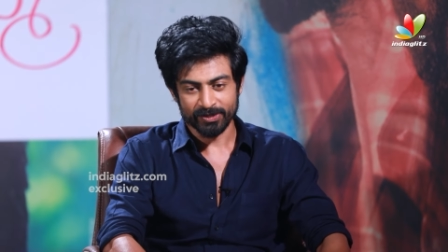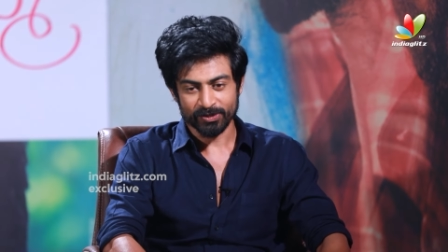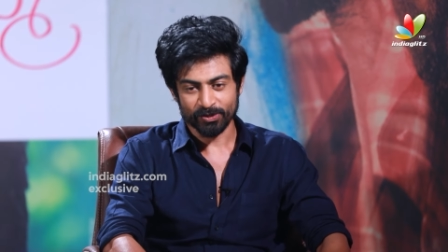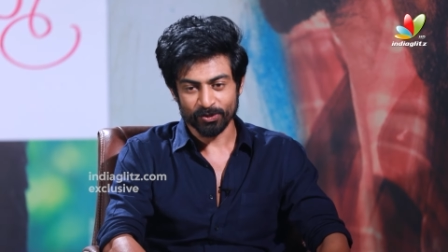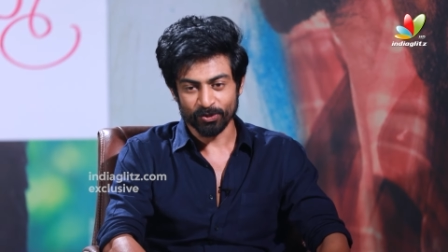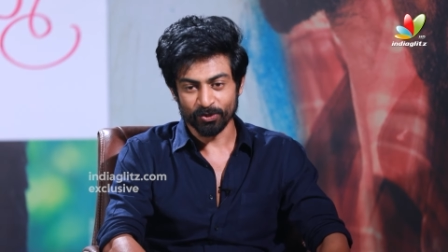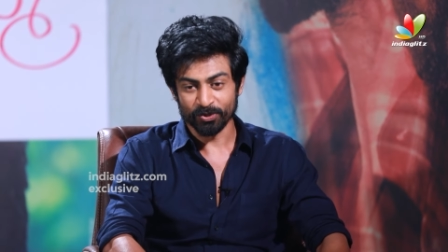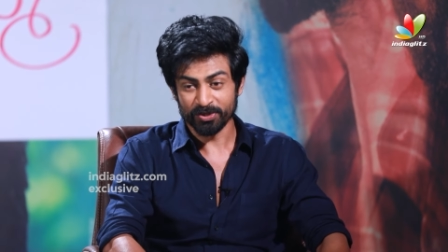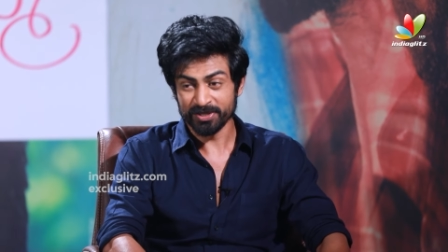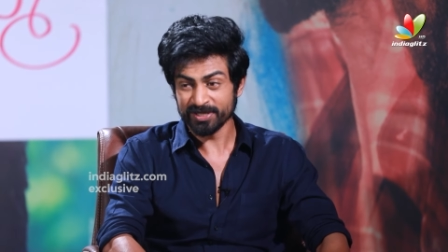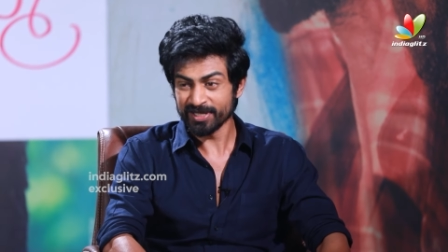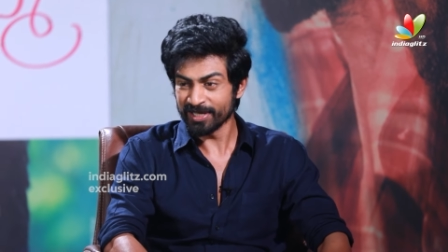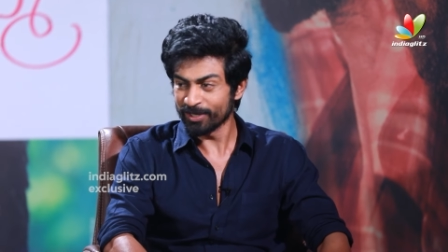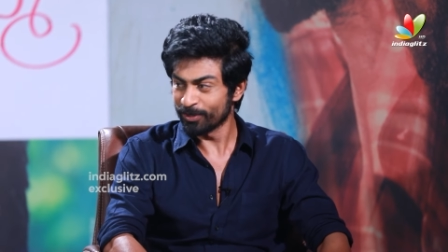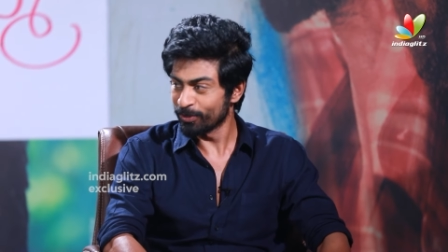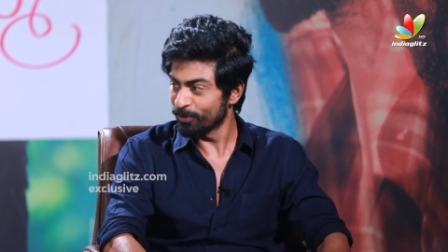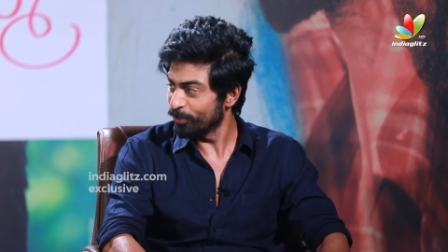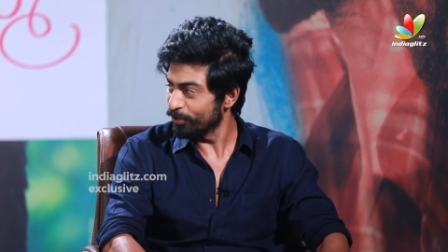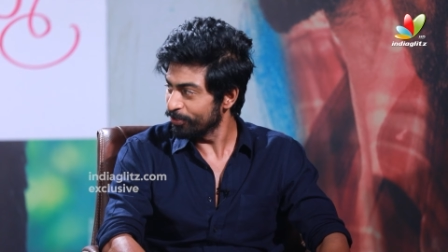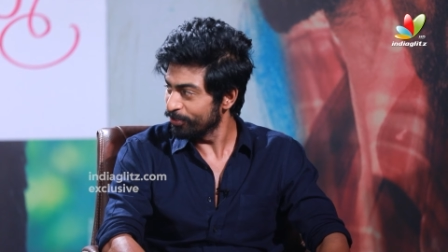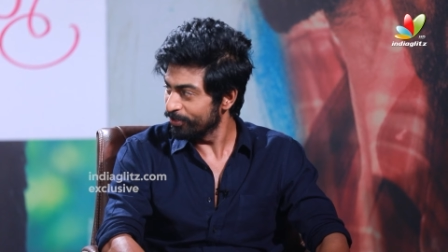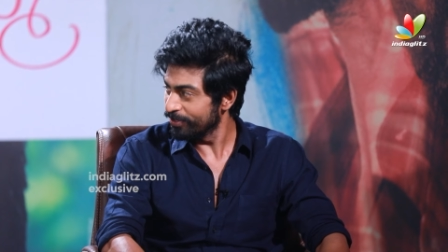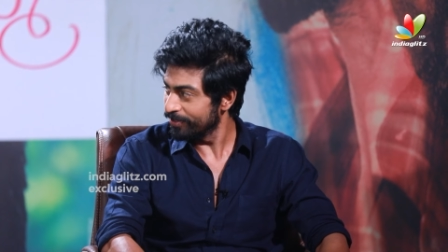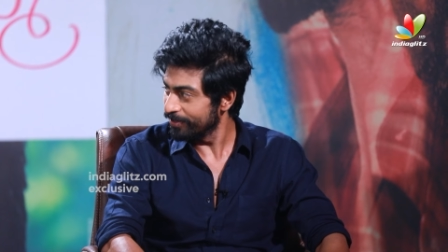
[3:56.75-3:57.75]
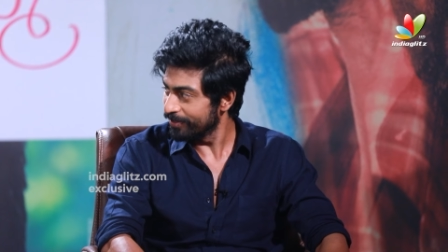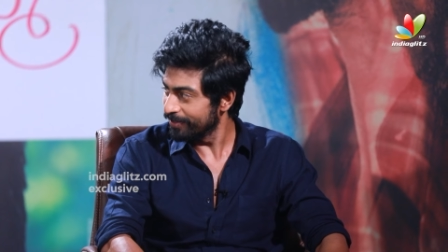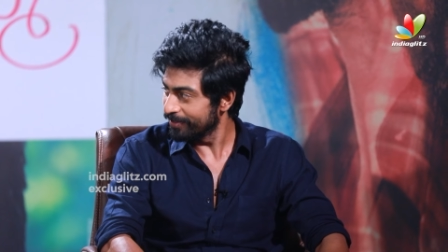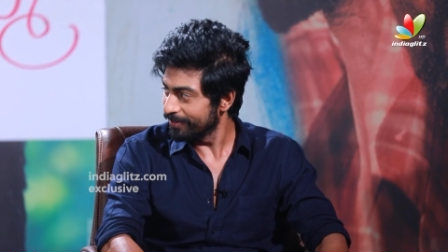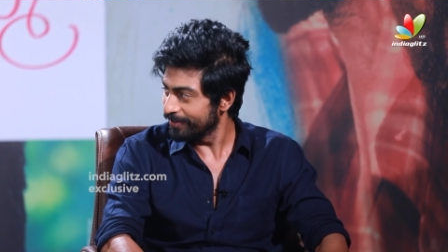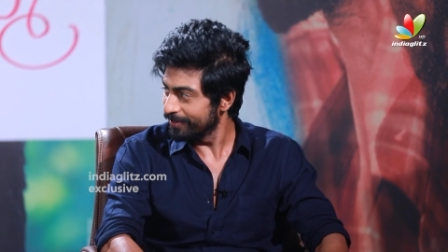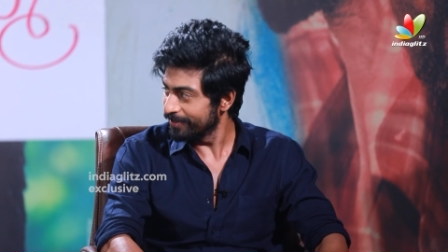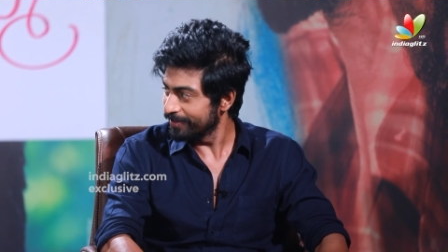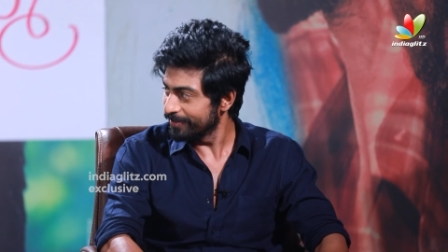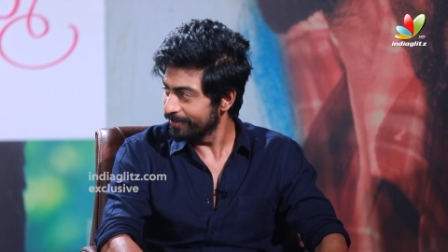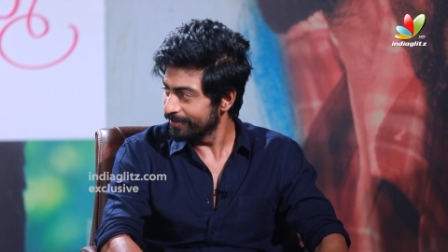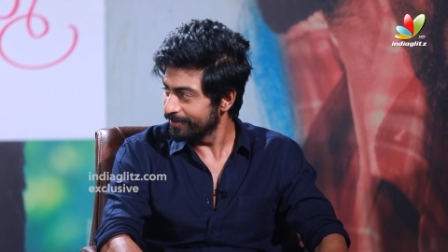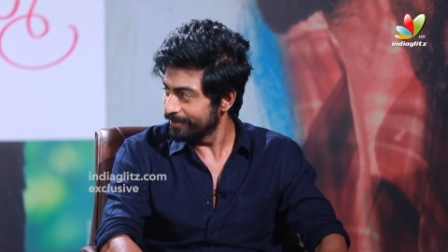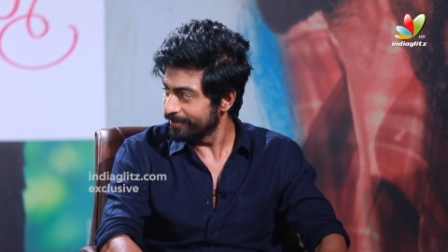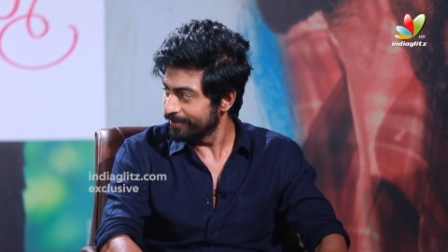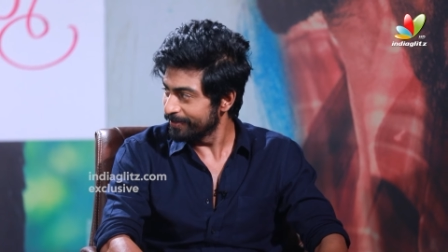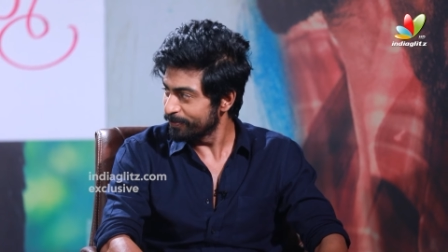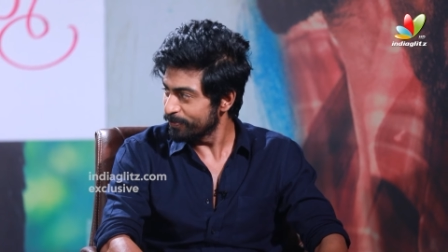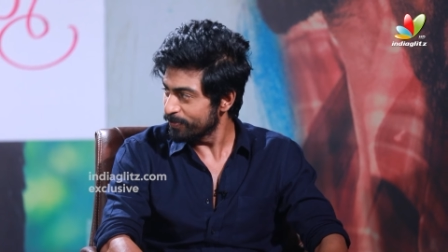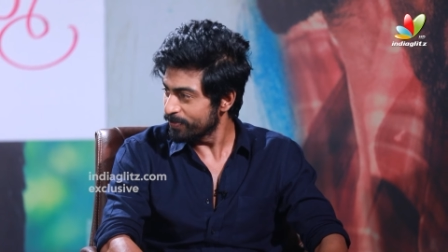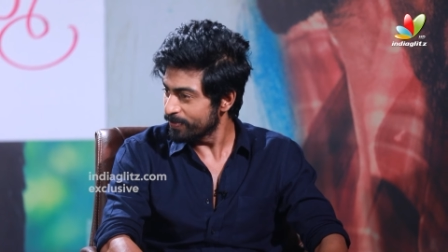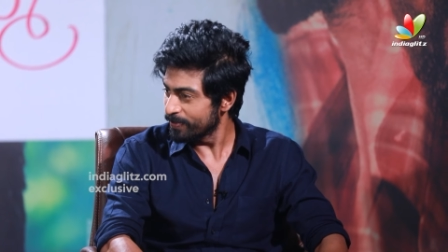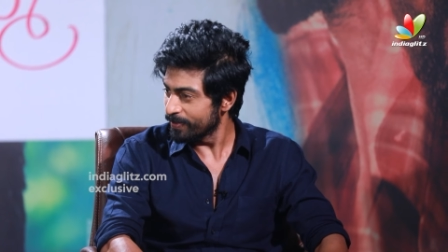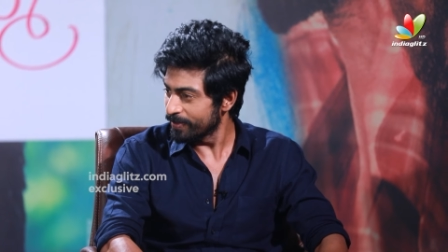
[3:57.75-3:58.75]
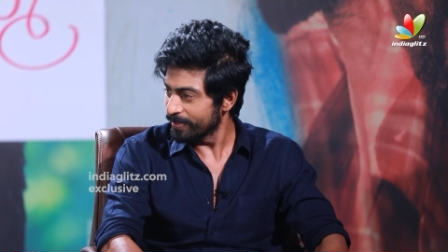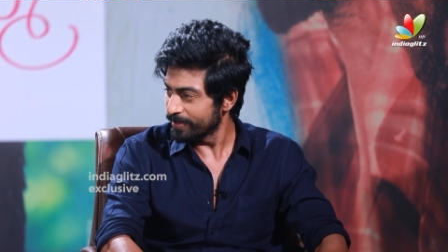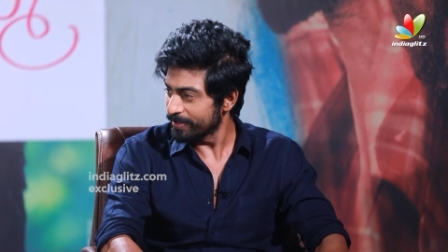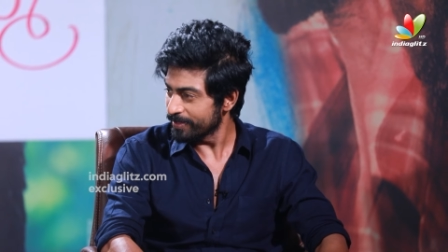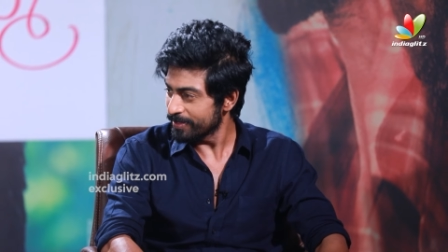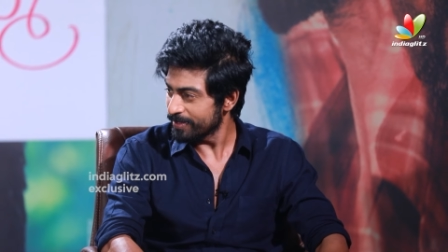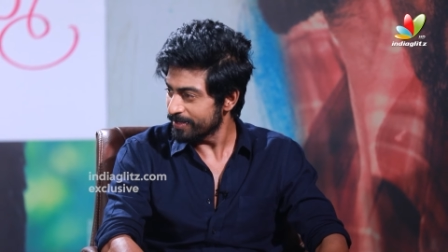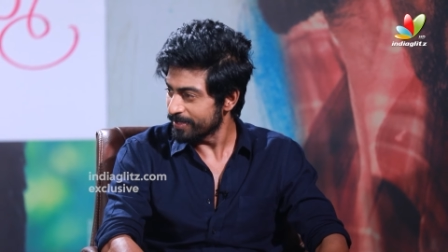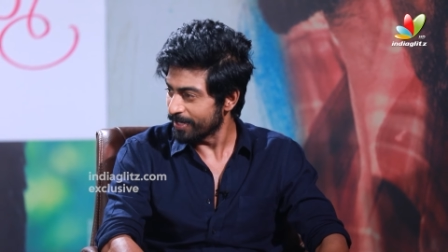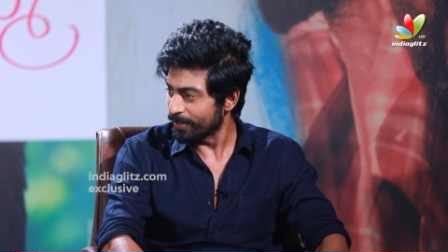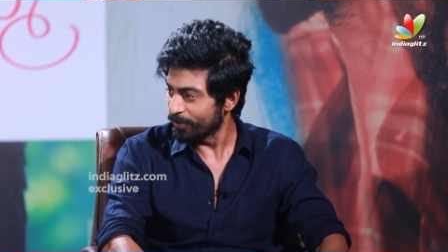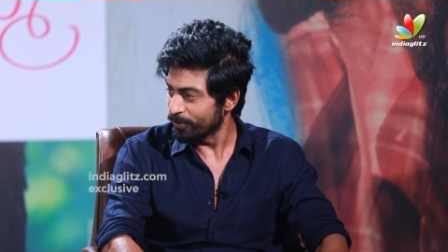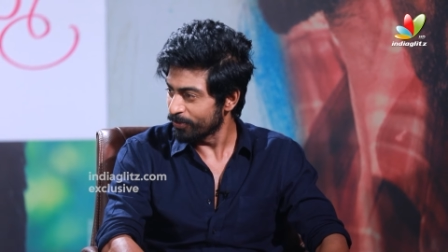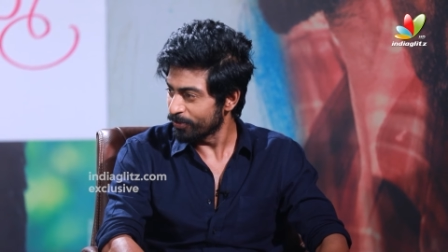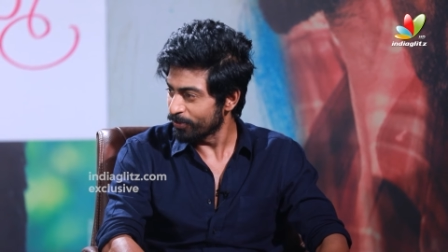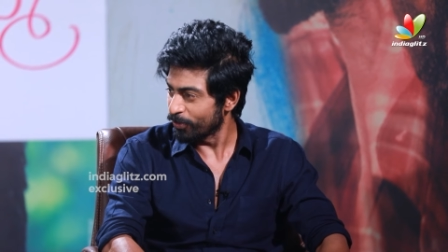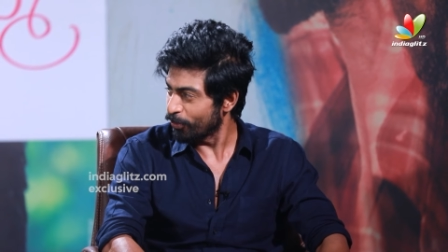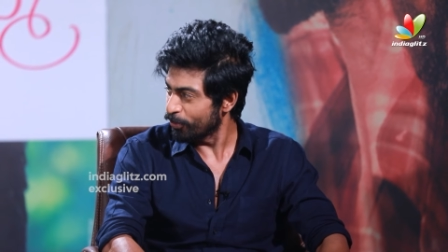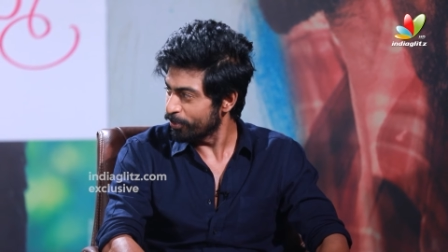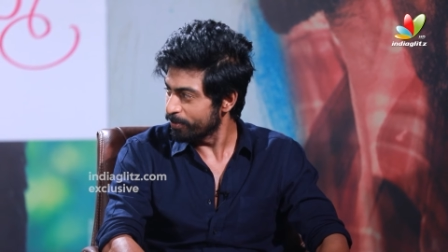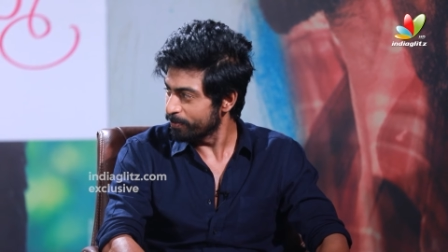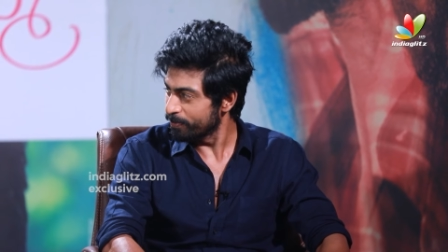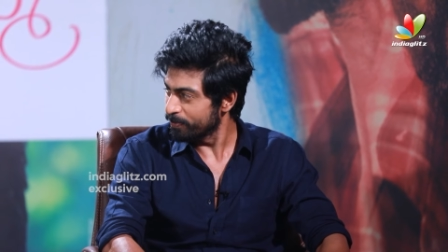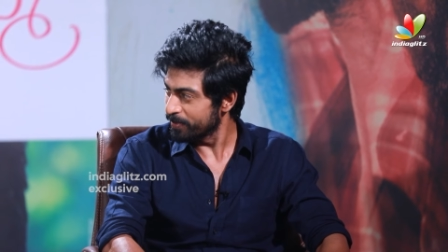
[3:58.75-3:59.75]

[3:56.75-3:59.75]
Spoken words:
Slogans, I don't know, on the sound horn,